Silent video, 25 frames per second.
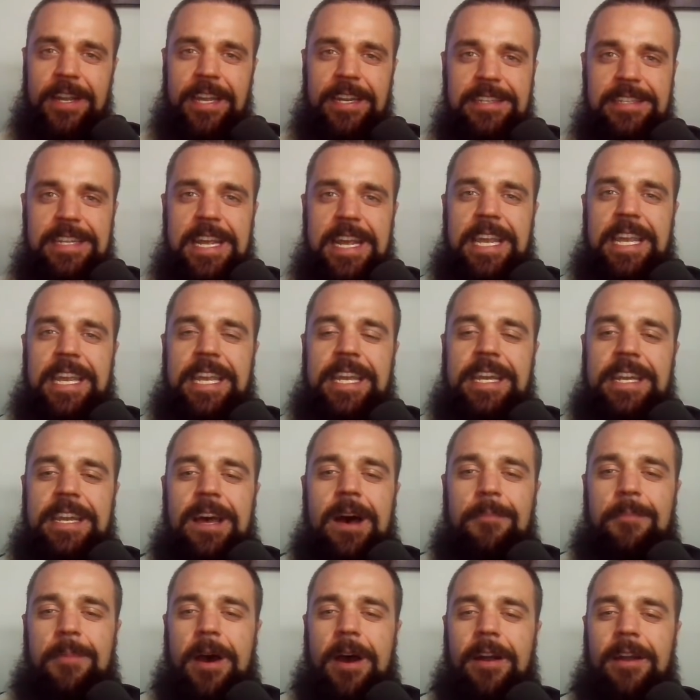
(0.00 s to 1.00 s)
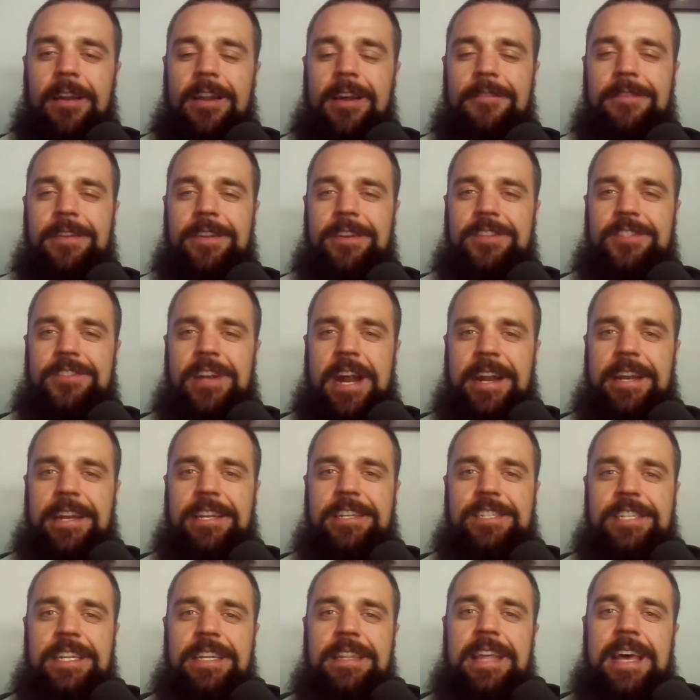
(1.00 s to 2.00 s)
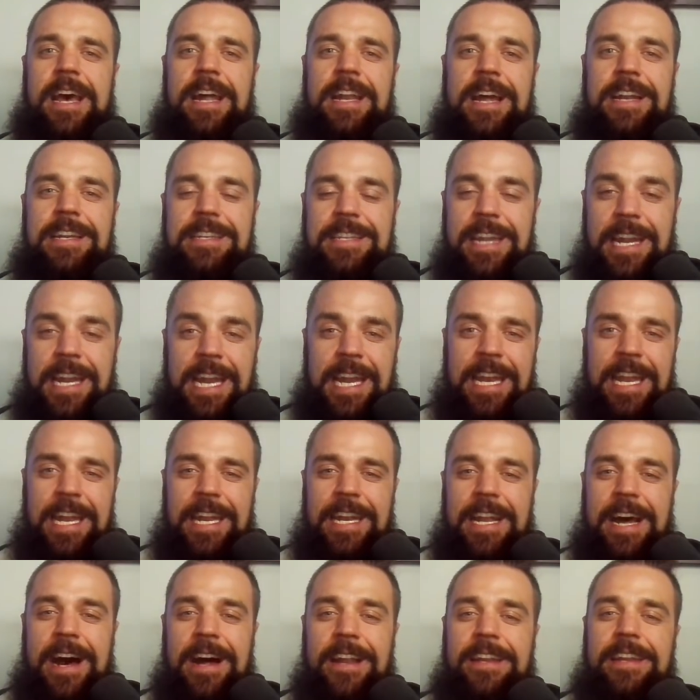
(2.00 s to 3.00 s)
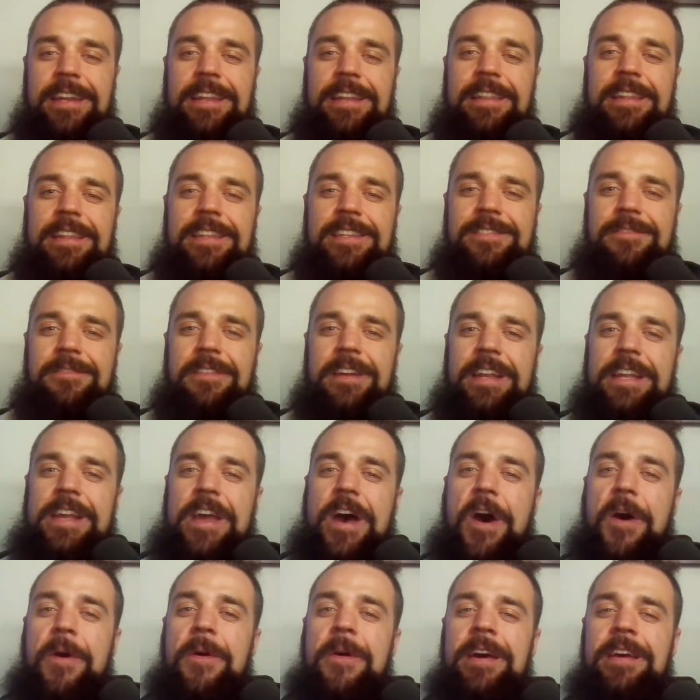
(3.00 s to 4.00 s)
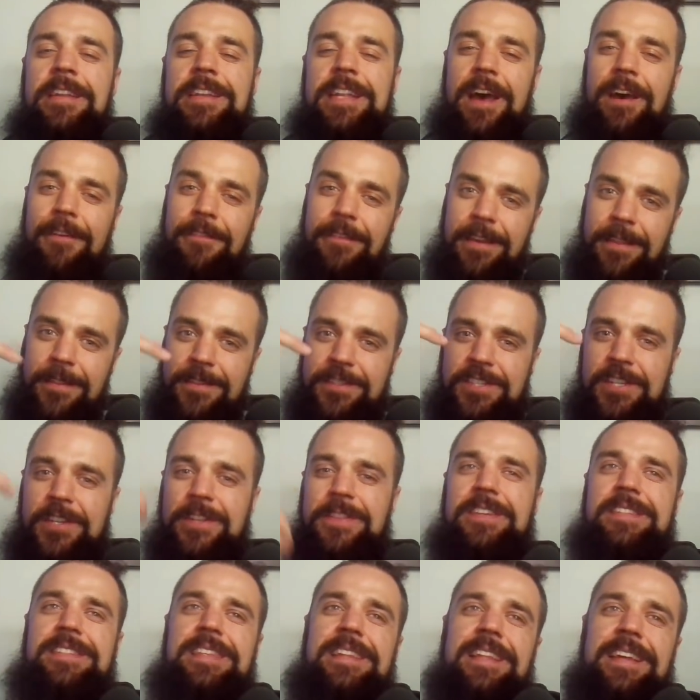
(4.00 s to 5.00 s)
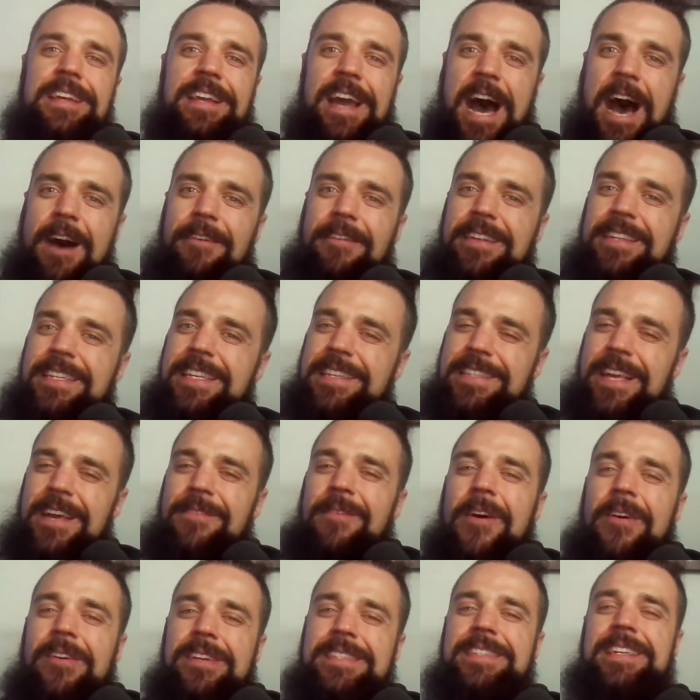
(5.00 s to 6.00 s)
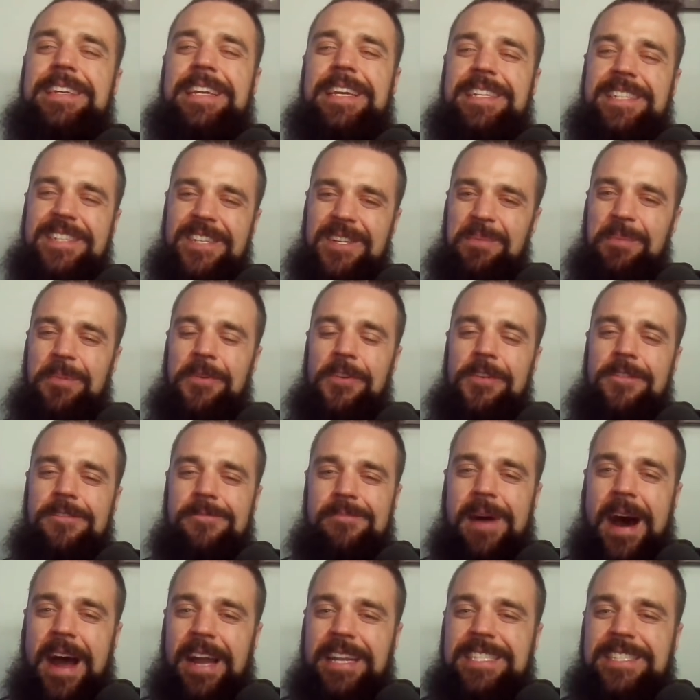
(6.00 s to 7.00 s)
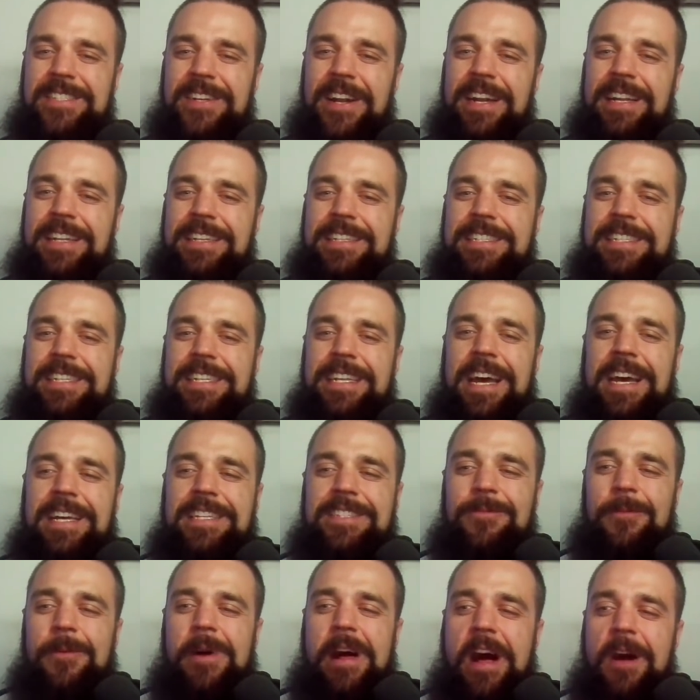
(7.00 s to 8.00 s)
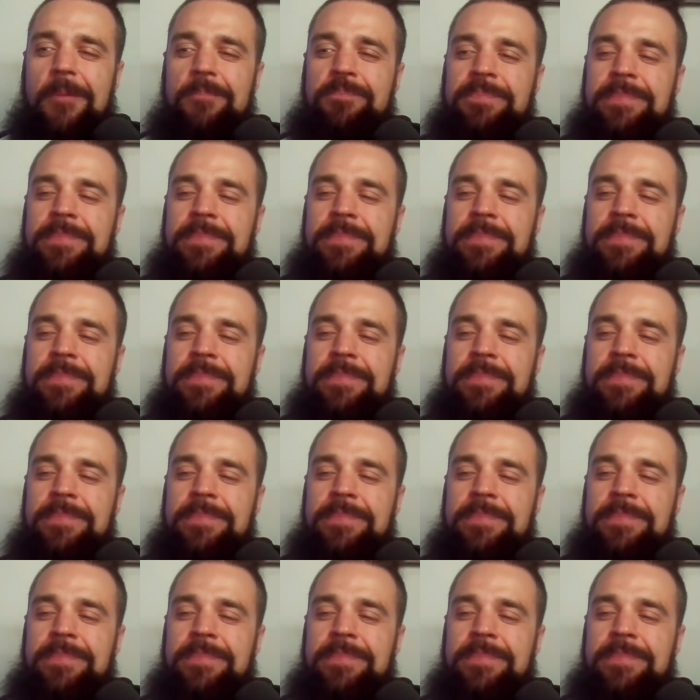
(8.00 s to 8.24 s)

and taking it a part of your strategy that I didn't hit on in this video. Definitely shoot those in the comments because I'm always looking to improve my strategy as well.